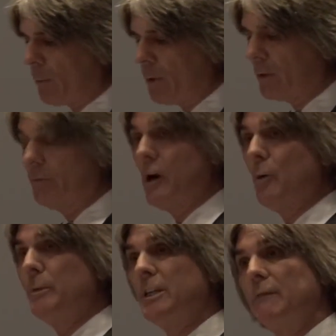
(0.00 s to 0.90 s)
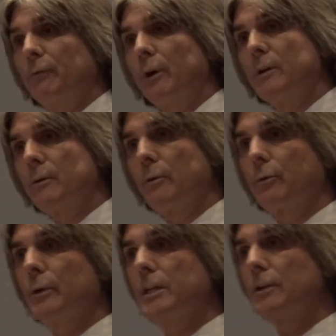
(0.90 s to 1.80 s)
any real development. And for another
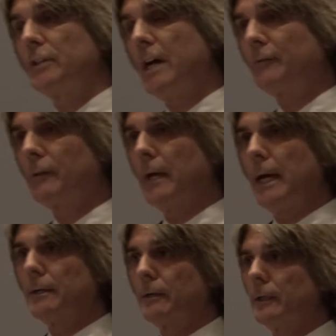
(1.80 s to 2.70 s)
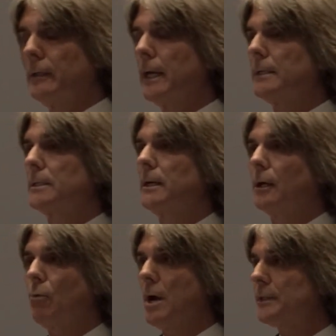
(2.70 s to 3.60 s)
3 years after that, during that
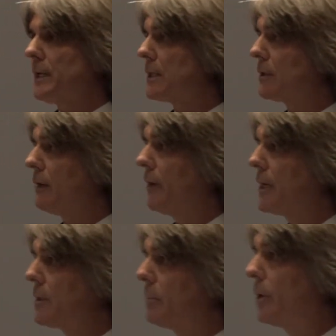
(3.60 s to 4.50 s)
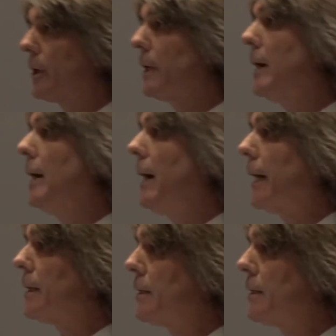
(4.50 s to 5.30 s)
quasi-starvation period, I